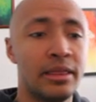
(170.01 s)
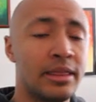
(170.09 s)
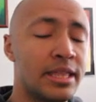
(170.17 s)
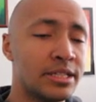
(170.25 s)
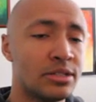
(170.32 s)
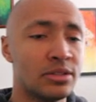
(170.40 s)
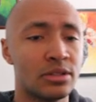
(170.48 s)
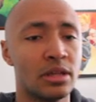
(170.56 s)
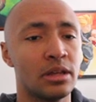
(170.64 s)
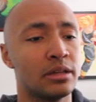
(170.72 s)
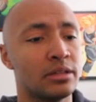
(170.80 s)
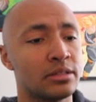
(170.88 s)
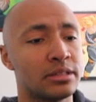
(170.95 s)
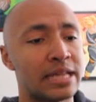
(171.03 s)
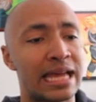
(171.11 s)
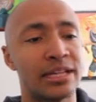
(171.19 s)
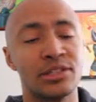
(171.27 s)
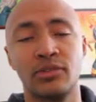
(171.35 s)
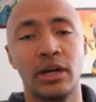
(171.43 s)
this is the
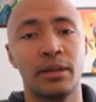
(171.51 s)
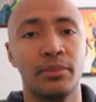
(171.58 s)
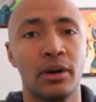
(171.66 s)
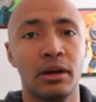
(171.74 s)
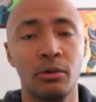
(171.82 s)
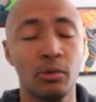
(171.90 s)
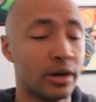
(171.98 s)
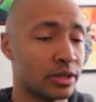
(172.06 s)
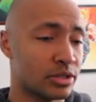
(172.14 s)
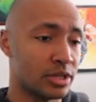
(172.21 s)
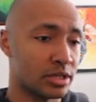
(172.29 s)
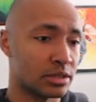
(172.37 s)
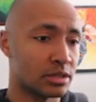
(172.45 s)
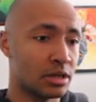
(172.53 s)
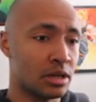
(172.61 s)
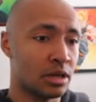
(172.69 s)
satisfying part where it's just,